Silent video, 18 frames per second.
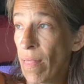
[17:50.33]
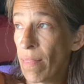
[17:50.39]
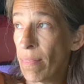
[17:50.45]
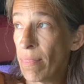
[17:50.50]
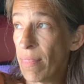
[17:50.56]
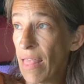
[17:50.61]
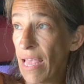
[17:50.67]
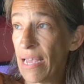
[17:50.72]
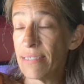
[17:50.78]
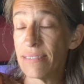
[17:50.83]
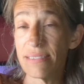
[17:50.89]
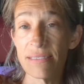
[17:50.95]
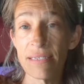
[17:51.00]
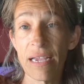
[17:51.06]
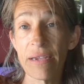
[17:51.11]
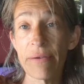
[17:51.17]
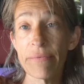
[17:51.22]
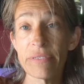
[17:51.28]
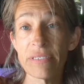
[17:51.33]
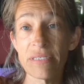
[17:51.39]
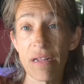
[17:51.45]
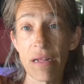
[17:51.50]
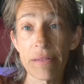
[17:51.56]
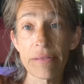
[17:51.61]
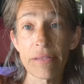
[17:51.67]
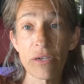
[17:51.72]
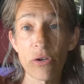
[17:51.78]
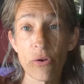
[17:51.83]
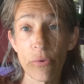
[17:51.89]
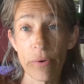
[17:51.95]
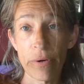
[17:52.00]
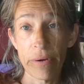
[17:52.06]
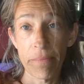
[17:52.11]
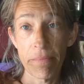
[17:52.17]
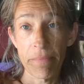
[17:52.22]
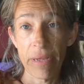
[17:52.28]
Last night was not the
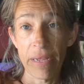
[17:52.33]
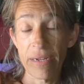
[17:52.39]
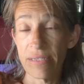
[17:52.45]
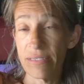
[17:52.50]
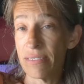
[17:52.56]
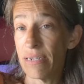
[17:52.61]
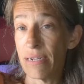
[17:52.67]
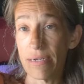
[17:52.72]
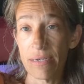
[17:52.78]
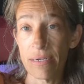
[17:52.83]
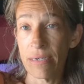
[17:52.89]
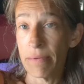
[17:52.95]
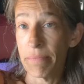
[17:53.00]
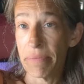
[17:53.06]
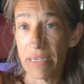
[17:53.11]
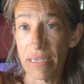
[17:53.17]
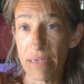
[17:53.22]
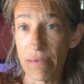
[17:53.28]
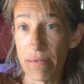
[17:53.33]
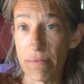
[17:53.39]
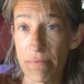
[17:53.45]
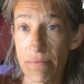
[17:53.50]
norm, and it's not going to be.